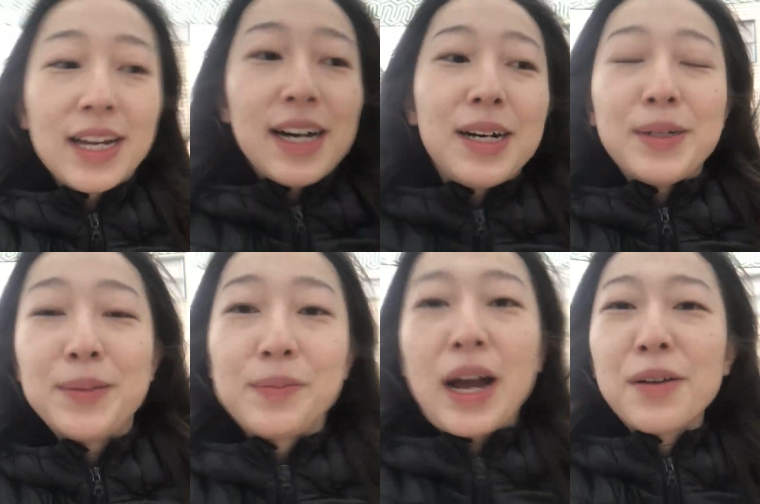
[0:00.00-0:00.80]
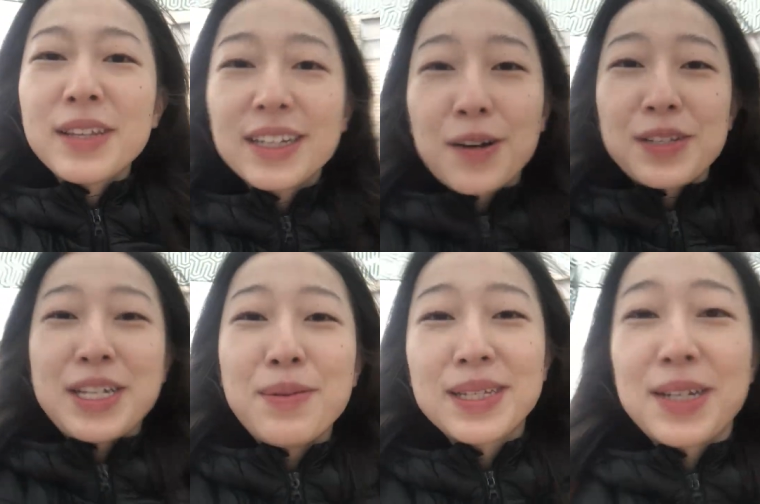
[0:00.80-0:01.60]
Um, I don't think our
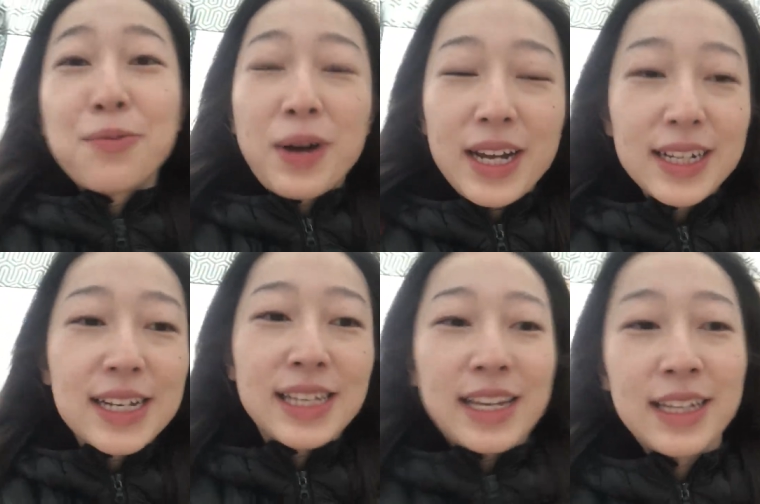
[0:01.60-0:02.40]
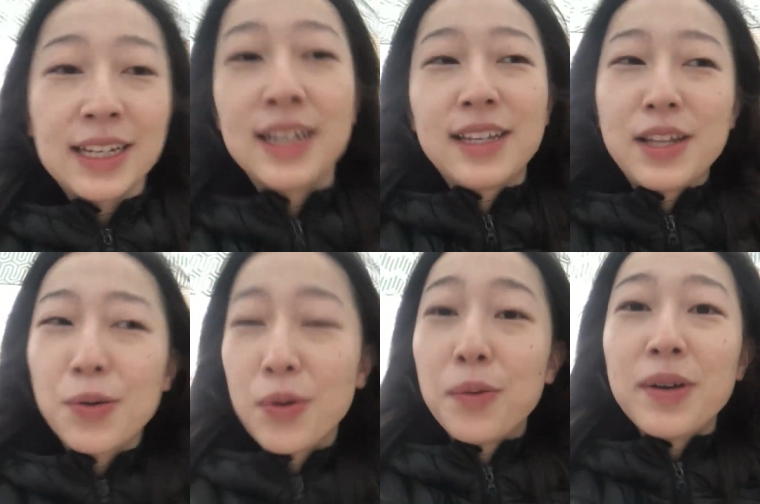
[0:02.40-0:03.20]
team is gonna win because I think there
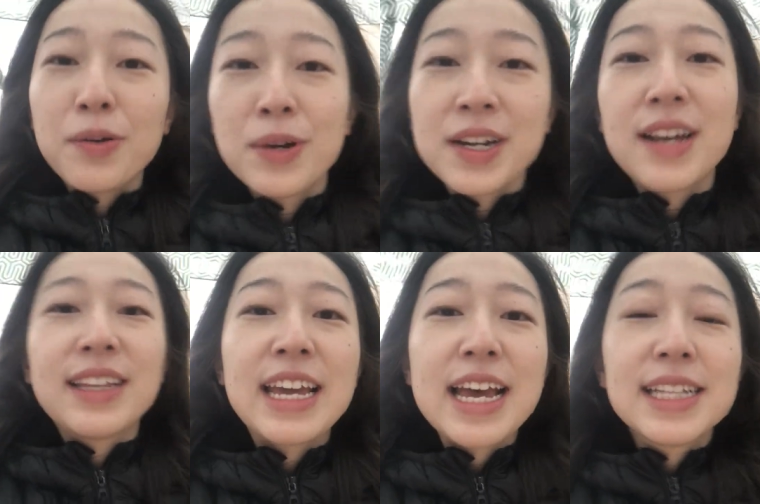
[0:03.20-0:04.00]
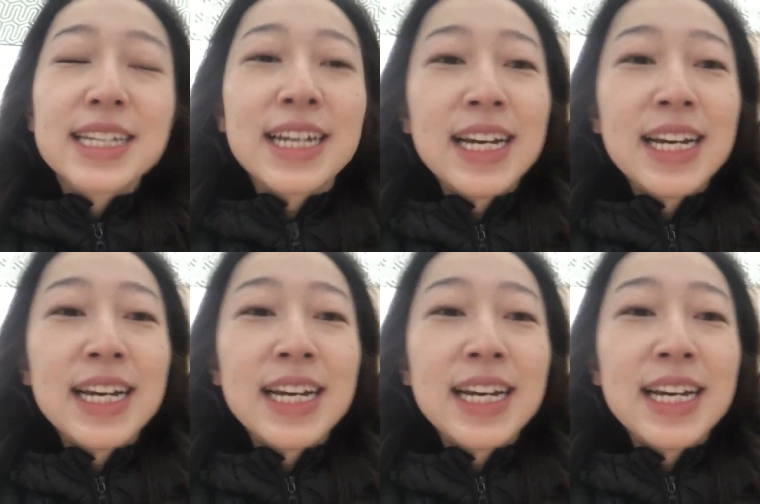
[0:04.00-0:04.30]
will be a winner at the end.